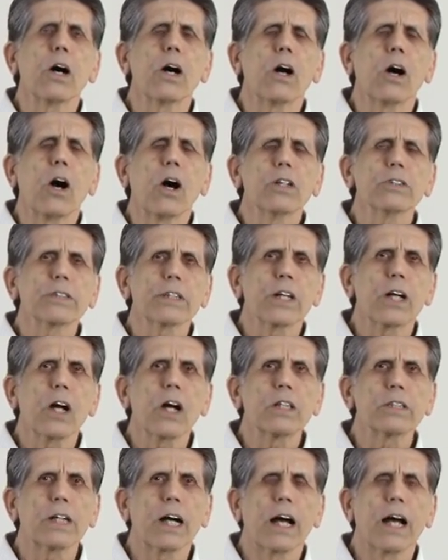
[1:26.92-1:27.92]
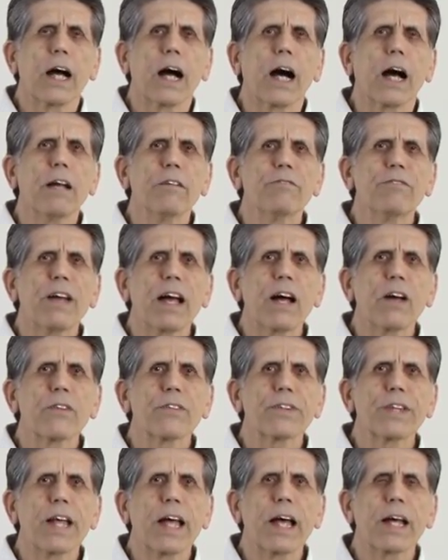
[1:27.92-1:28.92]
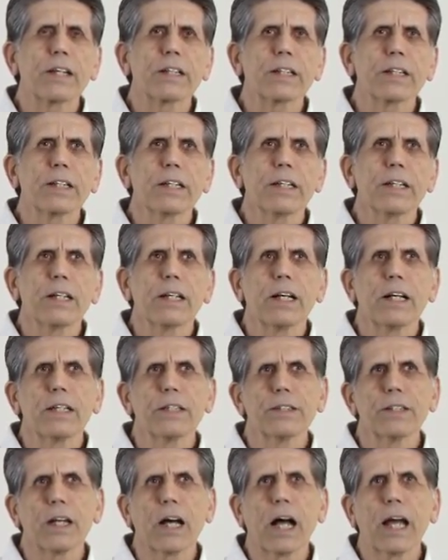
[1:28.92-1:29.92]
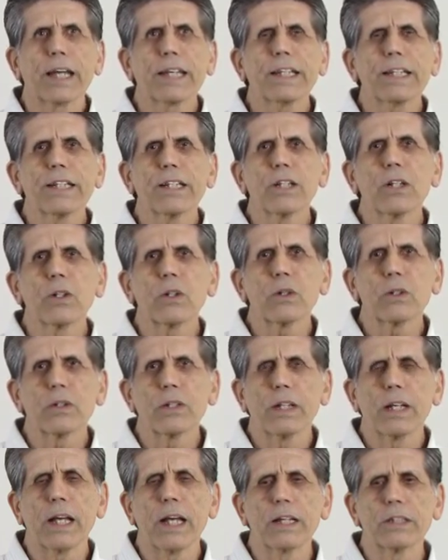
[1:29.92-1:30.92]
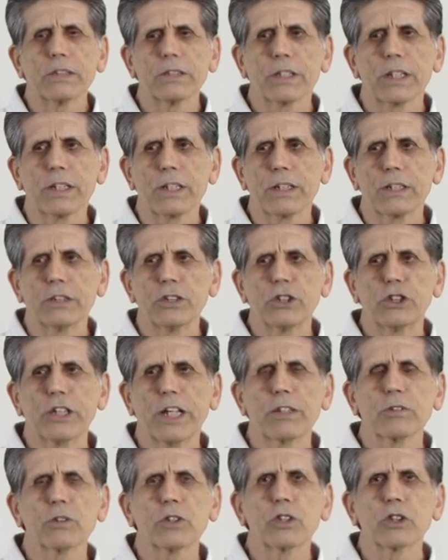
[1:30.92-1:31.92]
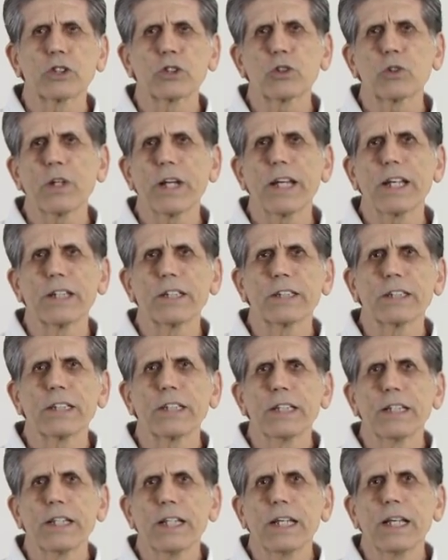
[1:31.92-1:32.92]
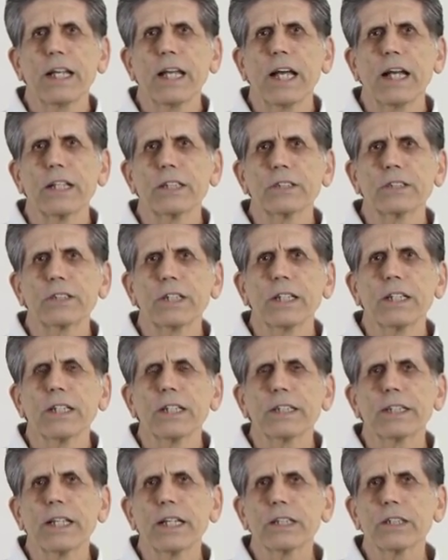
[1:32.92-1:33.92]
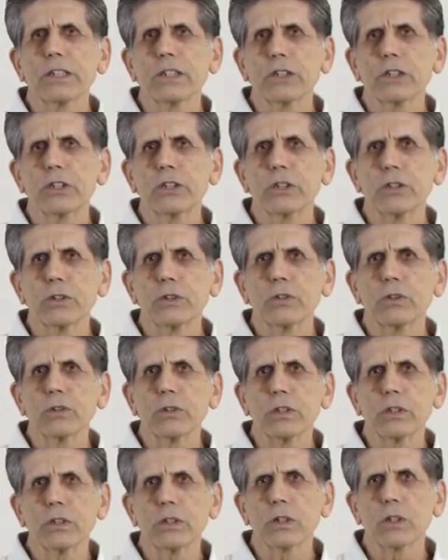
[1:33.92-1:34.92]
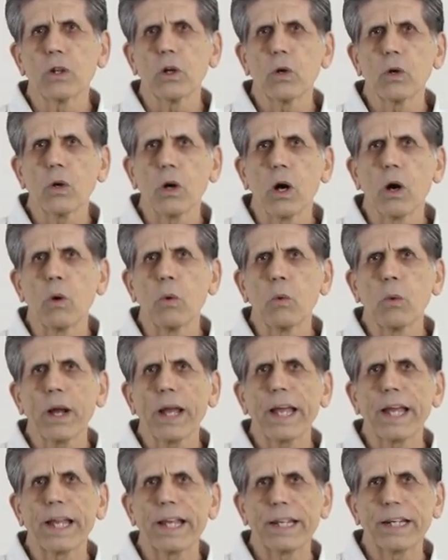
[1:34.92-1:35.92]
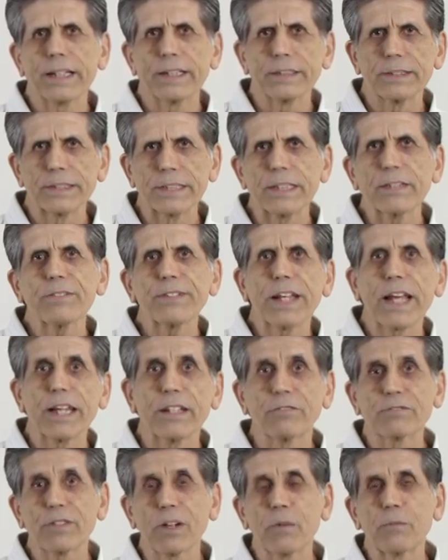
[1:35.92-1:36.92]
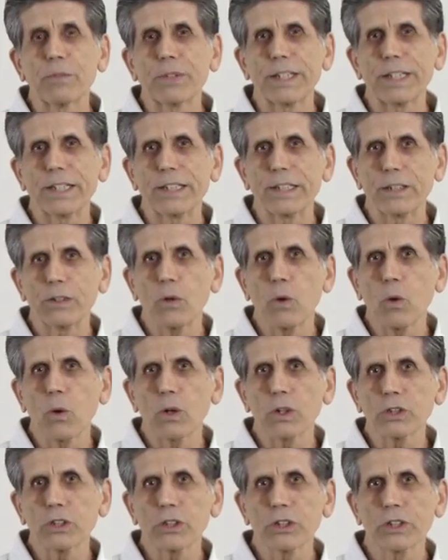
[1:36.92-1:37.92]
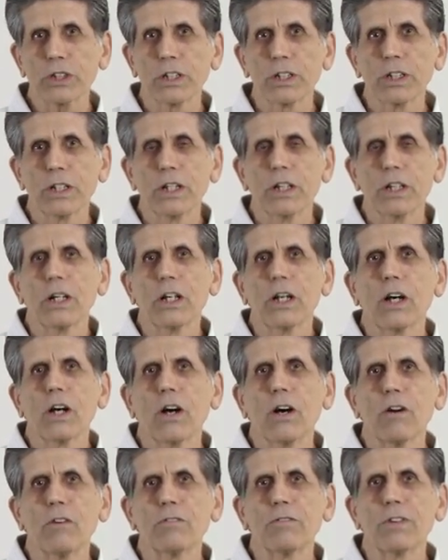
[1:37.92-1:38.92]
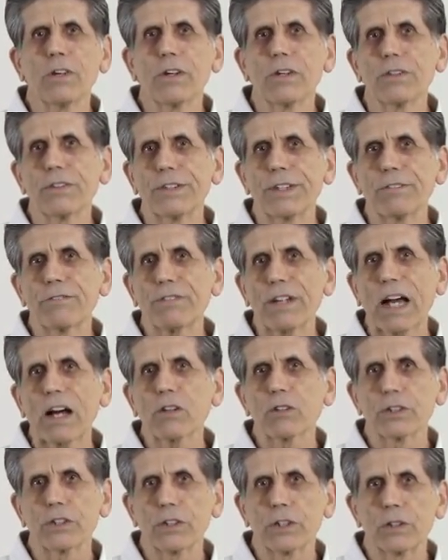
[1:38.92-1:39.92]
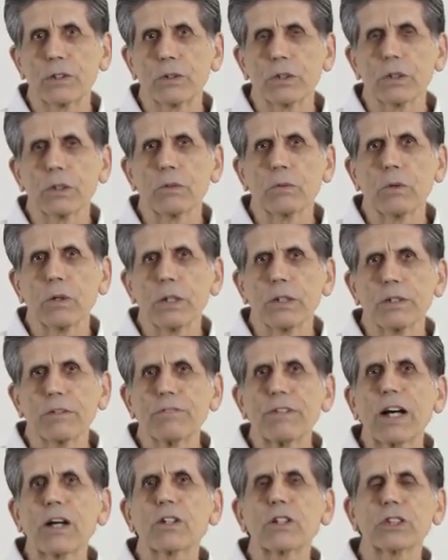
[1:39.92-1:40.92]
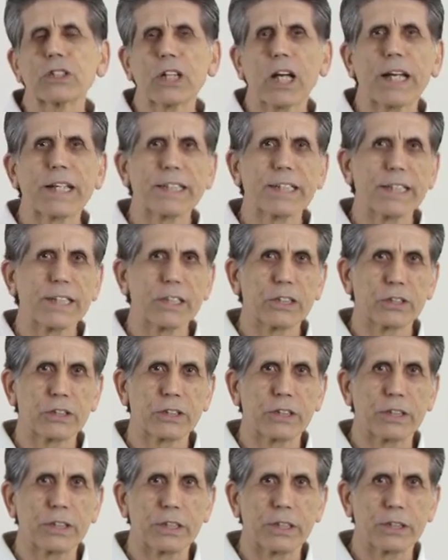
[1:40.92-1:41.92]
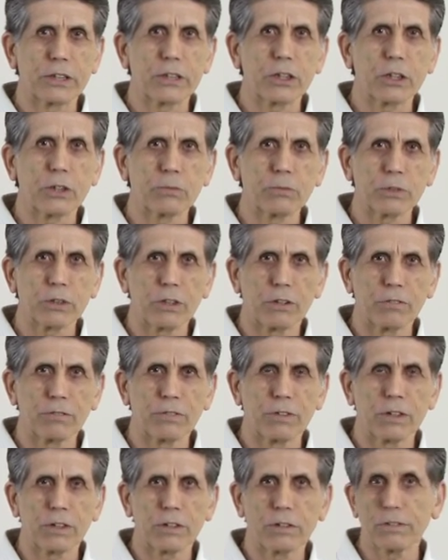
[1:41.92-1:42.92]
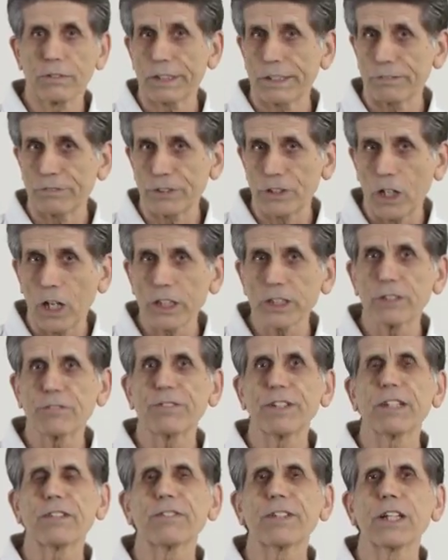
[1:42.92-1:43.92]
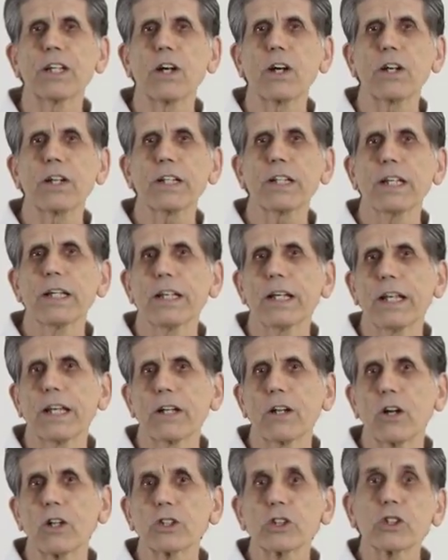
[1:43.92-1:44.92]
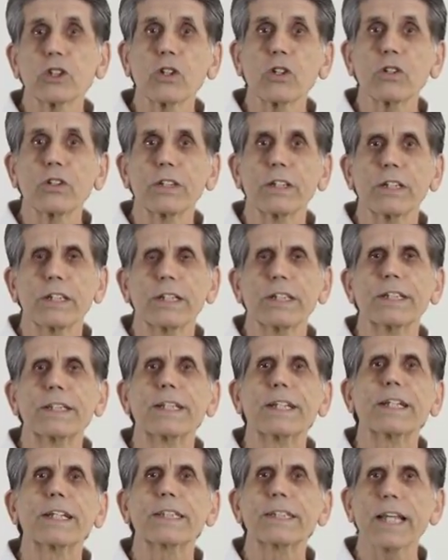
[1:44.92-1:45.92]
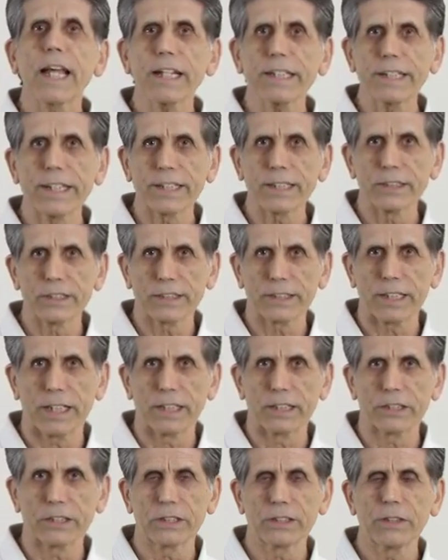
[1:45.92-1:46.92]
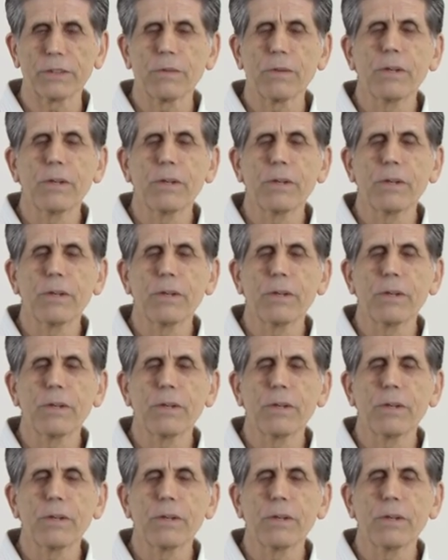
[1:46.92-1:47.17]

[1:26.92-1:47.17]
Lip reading: all in all, I found that Aikido as a general trend has tended to go away, deviate from the course of the founder's ideas in terms of the philosophy of the art and also in a technical sense.